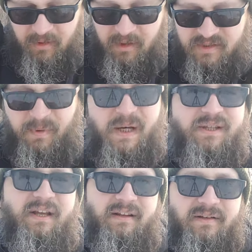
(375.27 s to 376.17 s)

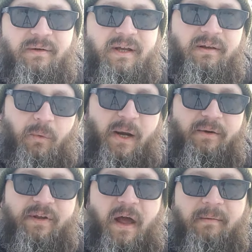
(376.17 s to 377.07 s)
especially in the
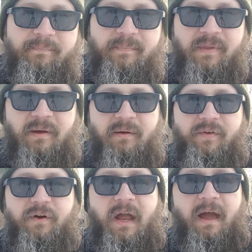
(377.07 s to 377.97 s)
winter time, if
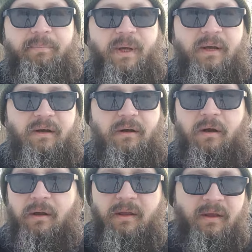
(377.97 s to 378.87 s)
you're camping
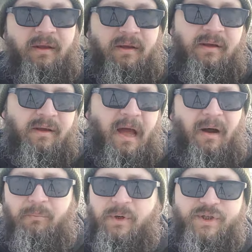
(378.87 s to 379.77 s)
or
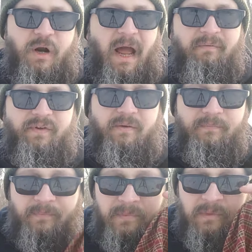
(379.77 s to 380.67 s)
out
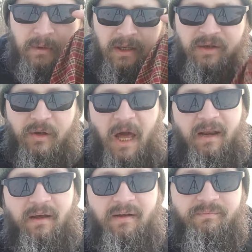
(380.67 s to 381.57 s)
bushcrafting and you
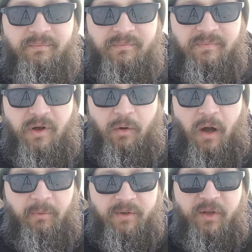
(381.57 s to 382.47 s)
gotta go
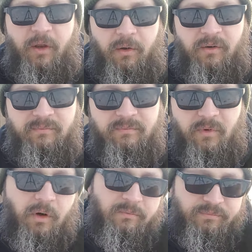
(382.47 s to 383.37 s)
number 2
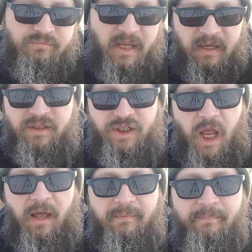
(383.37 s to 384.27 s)
or take a
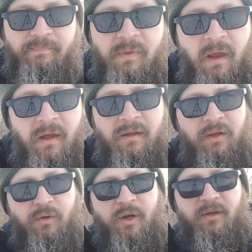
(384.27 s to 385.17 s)
shit,
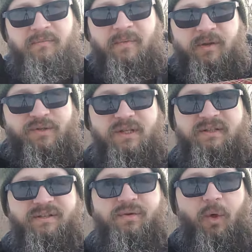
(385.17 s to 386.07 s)
you could use this
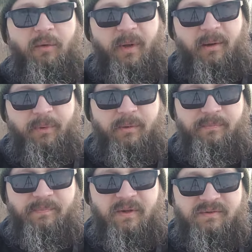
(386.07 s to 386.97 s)
as toilet paper.
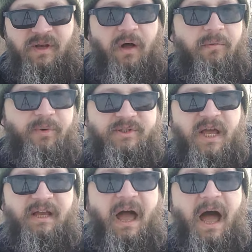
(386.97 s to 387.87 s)
It's
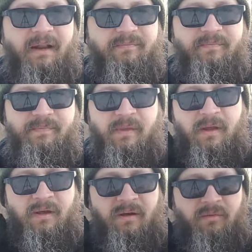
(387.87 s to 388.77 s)
100% cotton.
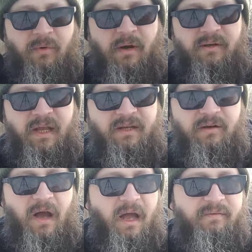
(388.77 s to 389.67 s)
Take your
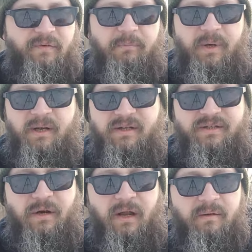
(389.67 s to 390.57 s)
knife, rip it into
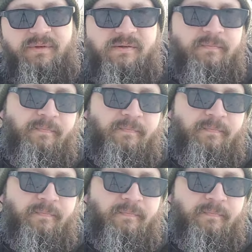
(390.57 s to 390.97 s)
strips,